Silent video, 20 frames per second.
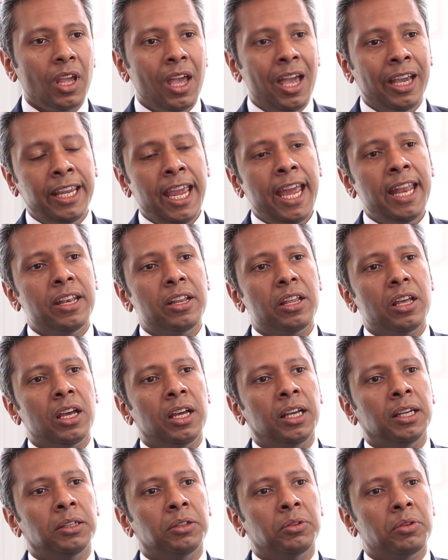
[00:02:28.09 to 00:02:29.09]
again,
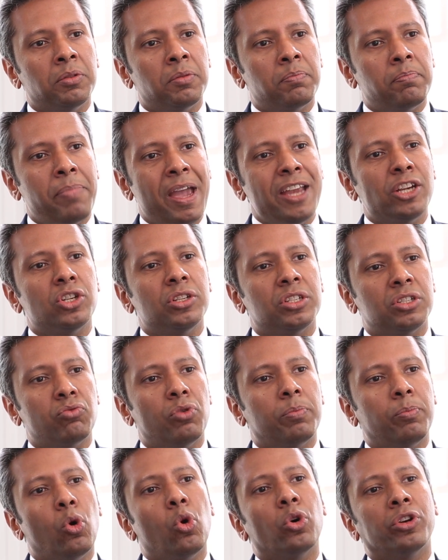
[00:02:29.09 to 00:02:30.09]
patients
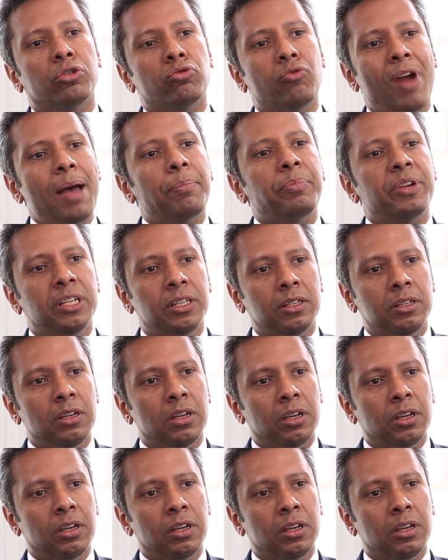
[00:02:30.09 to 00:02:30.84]
report a rapid